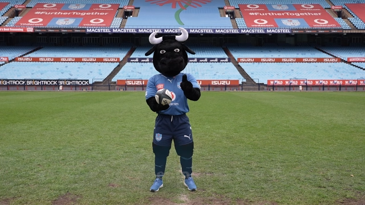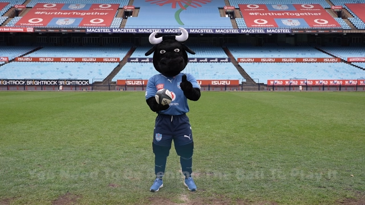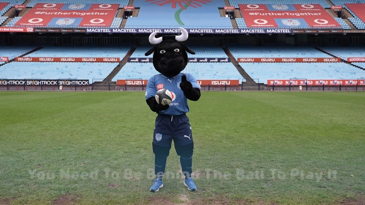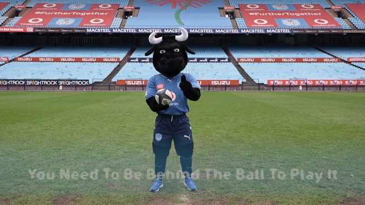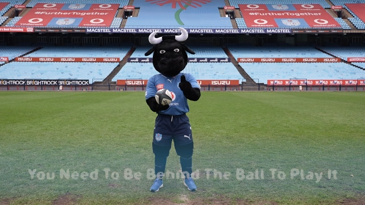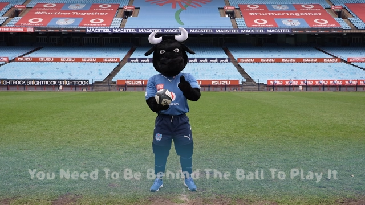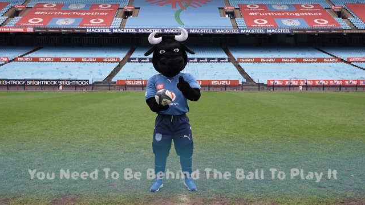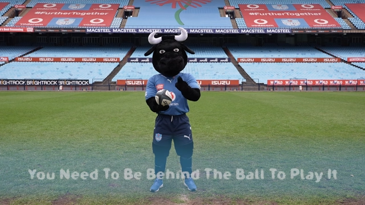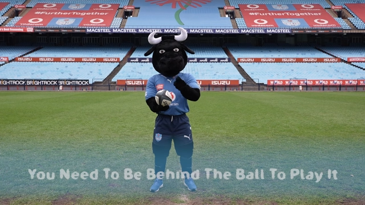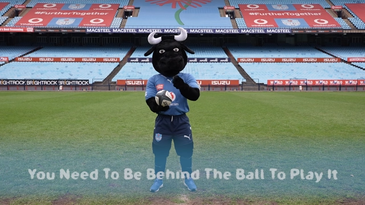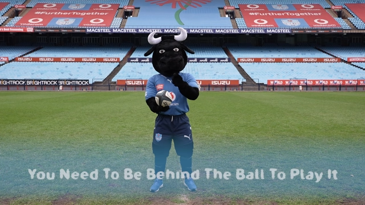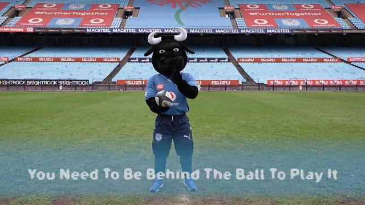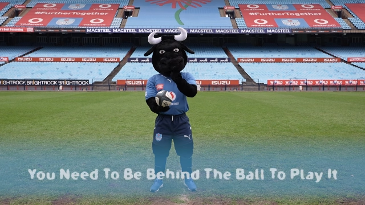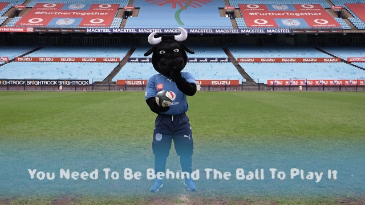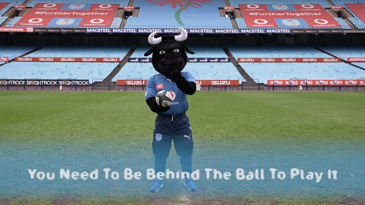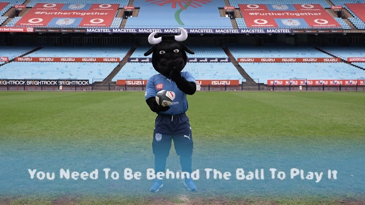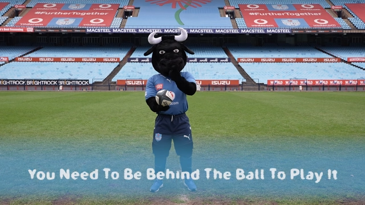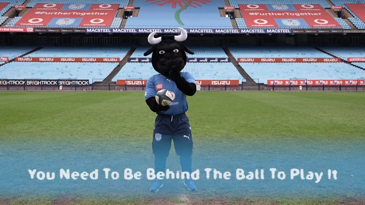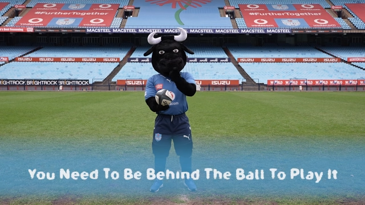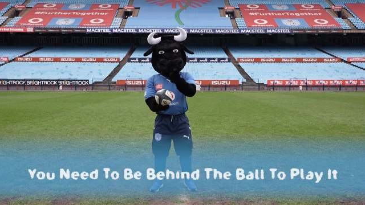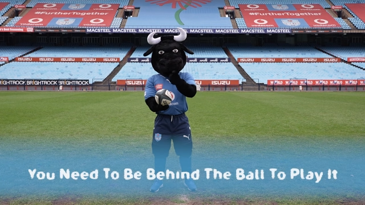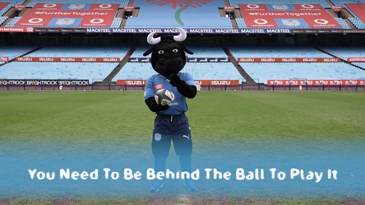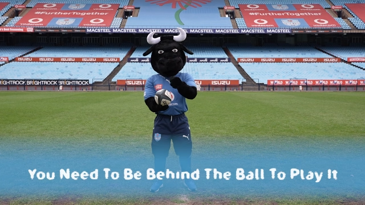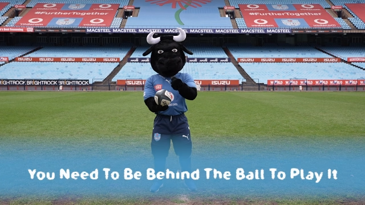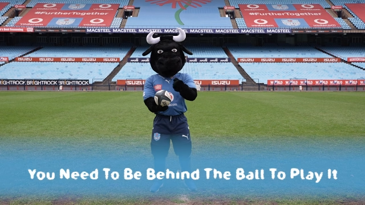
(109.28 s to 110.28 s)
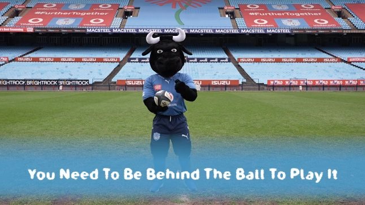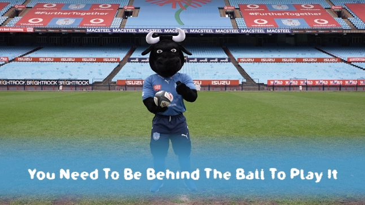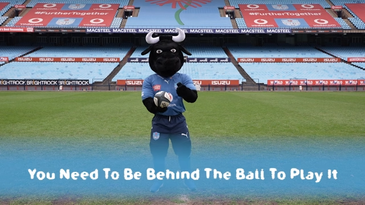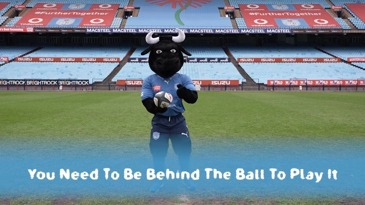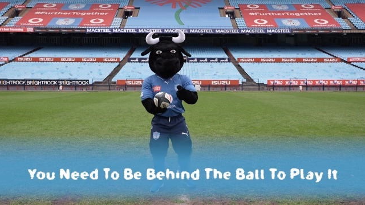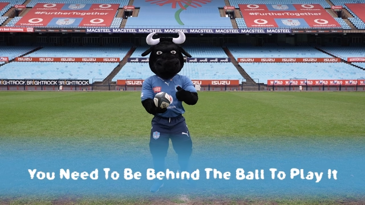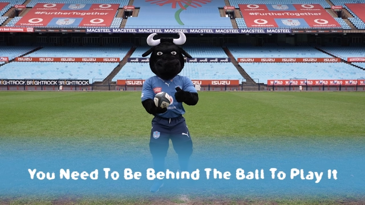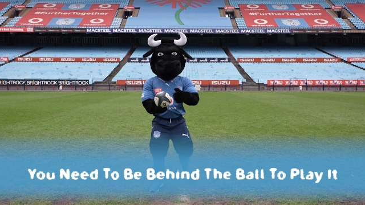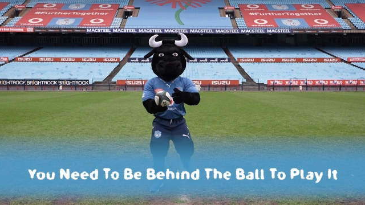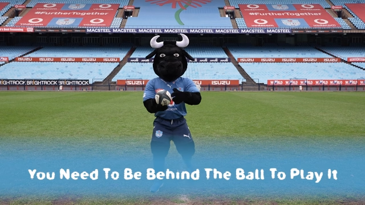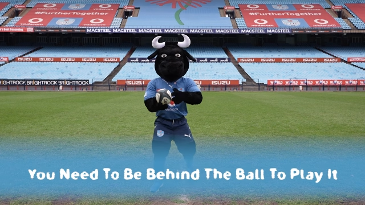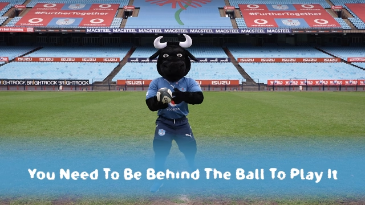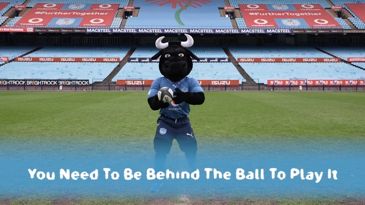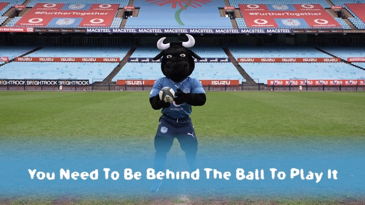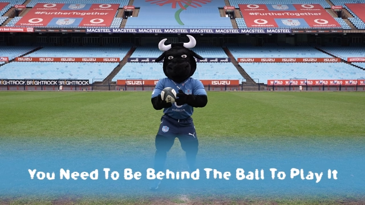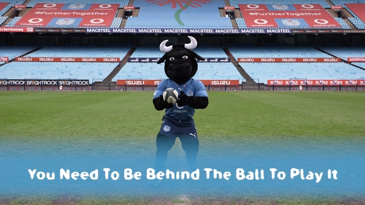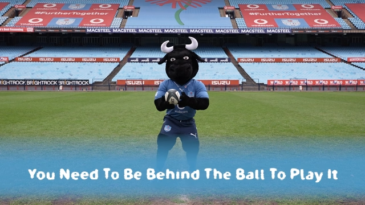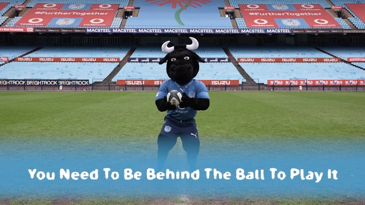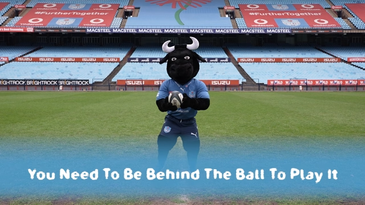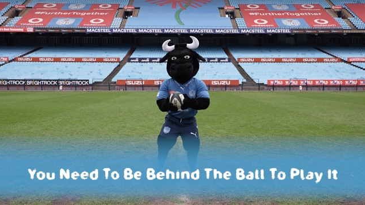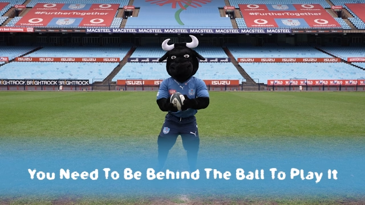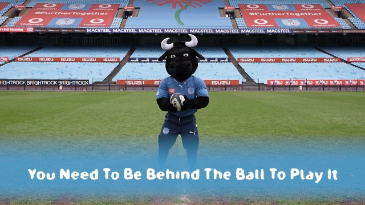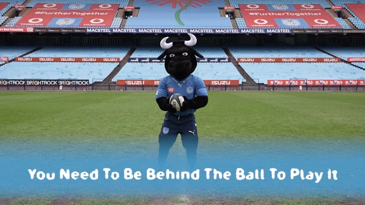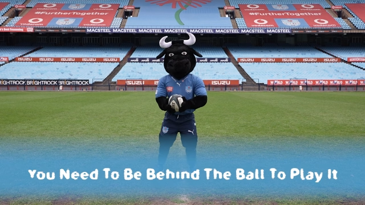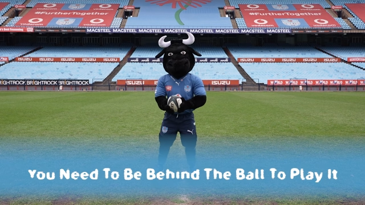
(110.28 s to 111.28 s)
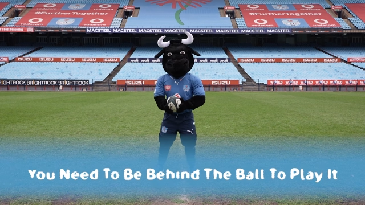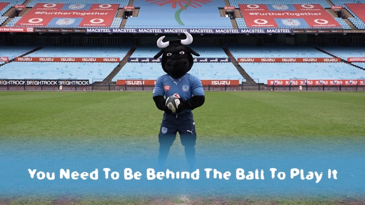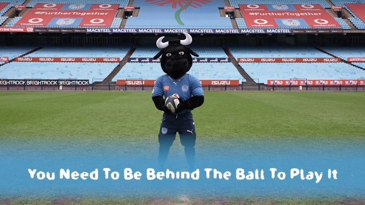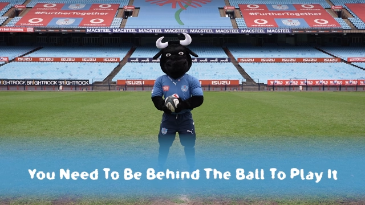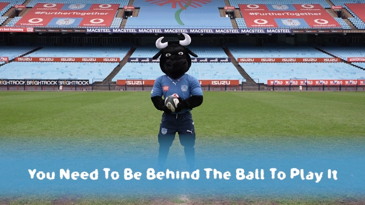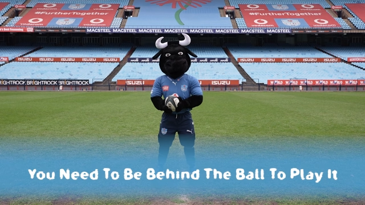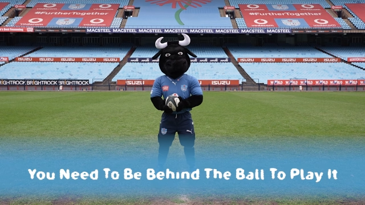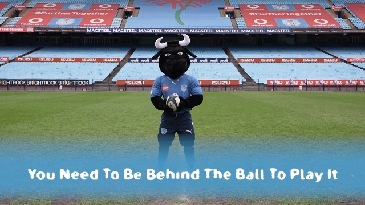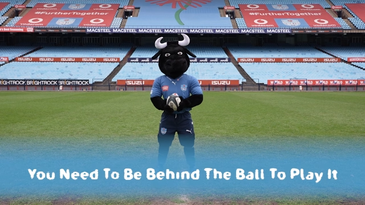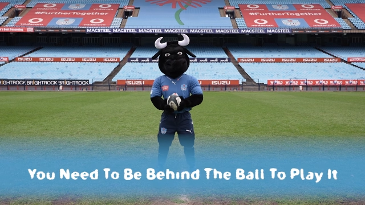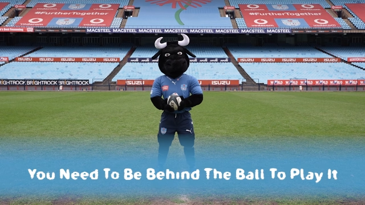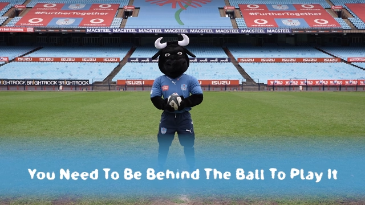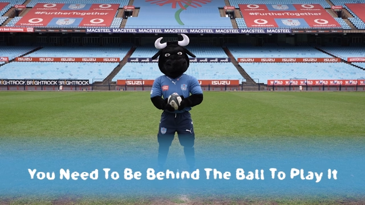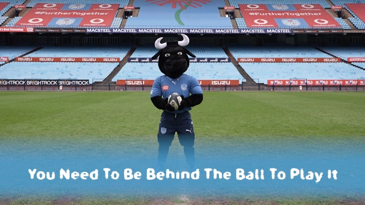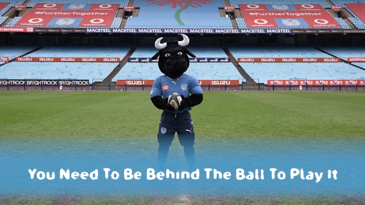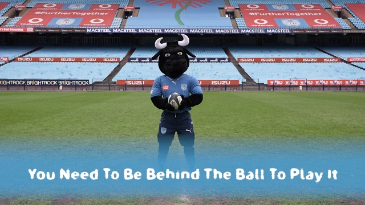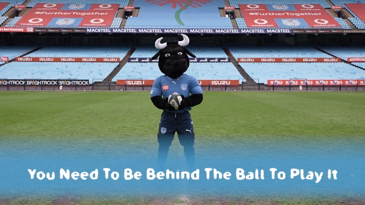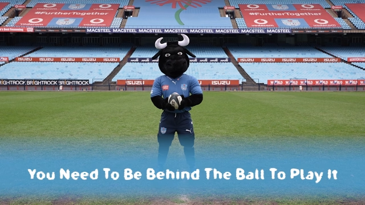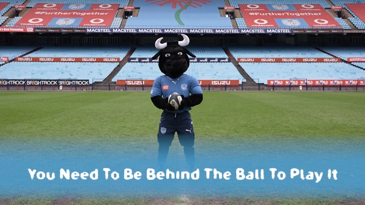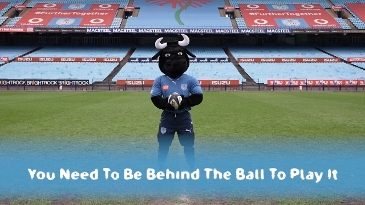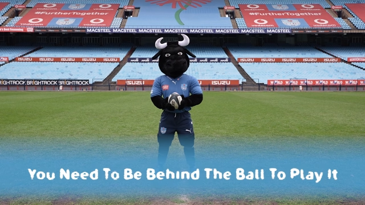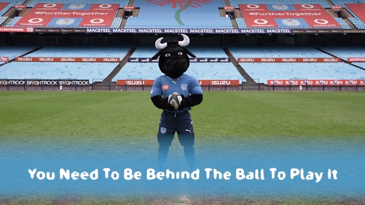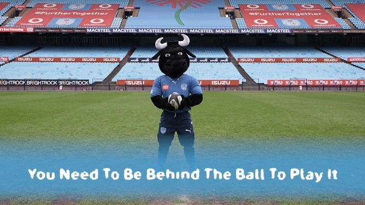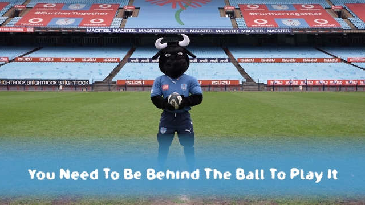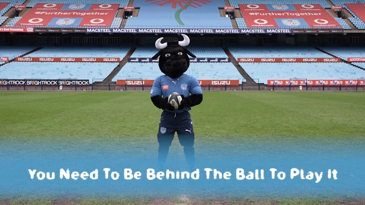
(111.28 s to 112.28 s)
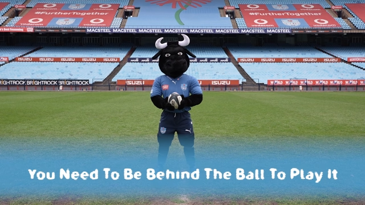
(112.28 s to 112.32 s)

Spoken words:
No face is visible, so there are no lips to read.